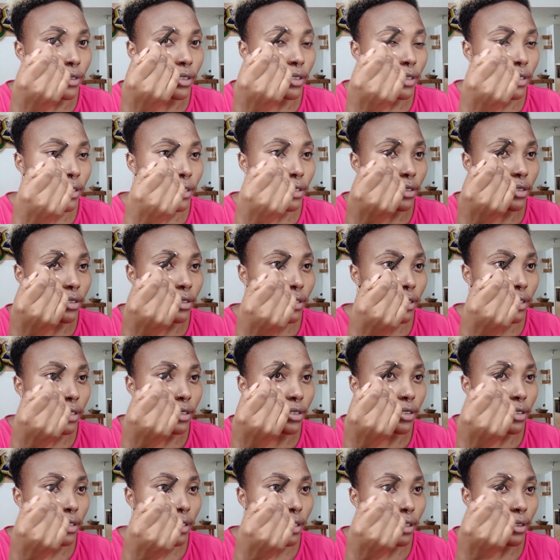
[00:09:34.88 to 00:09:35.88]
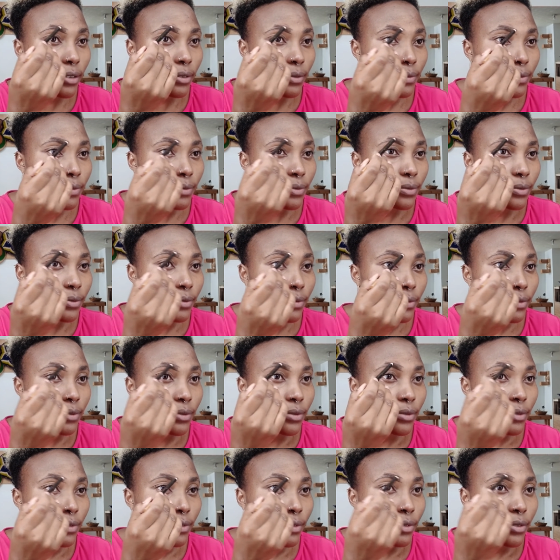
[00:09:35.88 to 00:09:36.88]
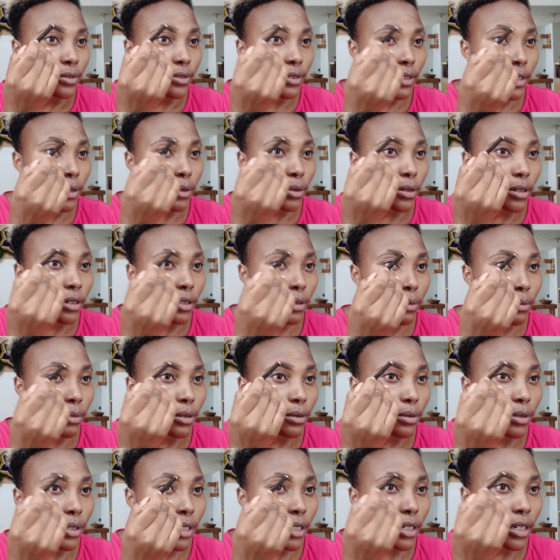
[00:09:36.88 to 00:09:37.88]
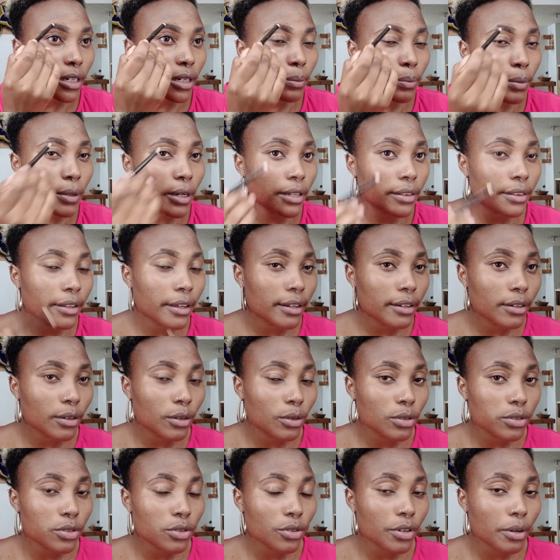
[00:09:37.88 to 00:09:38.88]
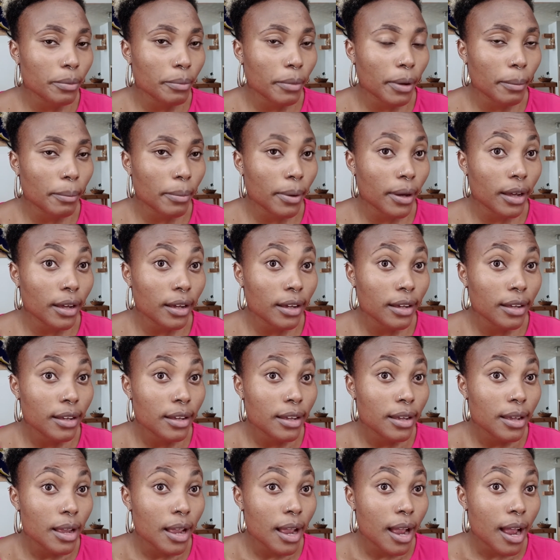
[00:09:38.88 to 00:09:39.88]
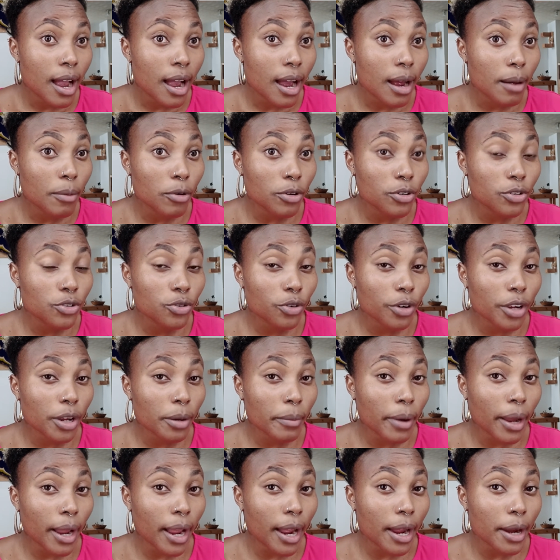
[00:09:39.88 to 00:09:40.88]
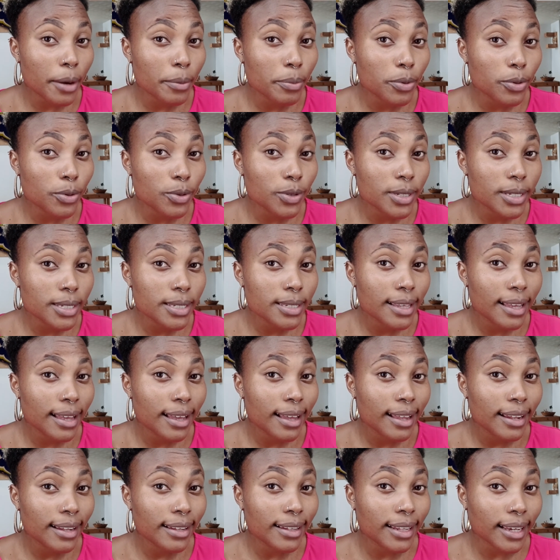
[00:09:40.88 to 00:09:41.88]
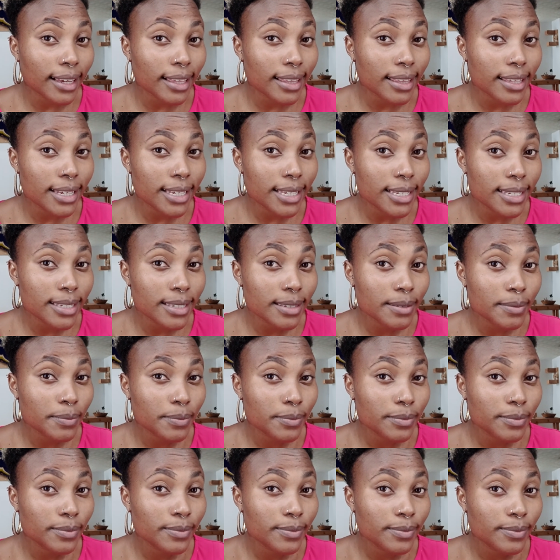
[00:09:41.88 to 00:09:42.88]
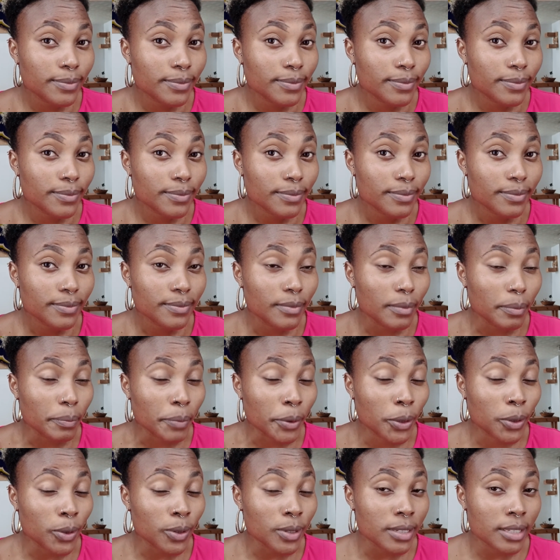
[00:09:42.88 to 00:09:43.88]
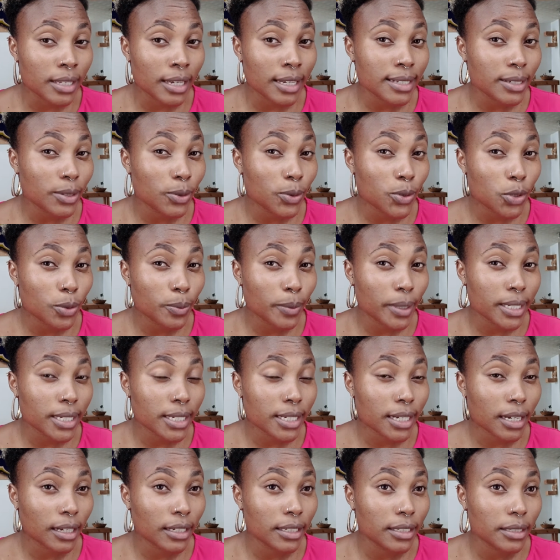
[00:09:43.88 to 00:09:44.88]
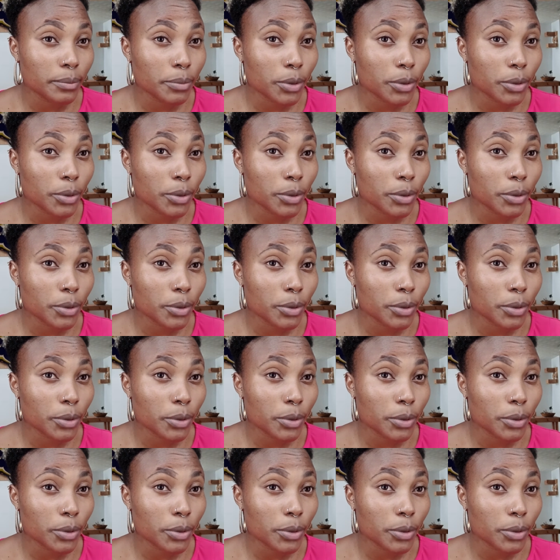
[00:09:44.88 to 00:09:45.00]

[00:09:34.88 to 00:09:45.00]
just start there, then work my way up. And then also remember, I'm not drawing my eyebrows like this because that automatically